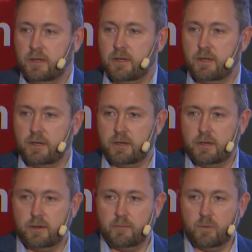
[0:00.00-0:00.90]

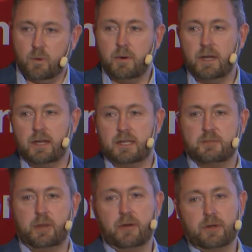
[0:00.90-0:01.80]
uh, mobile
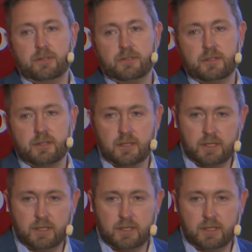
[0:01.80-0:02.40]
experience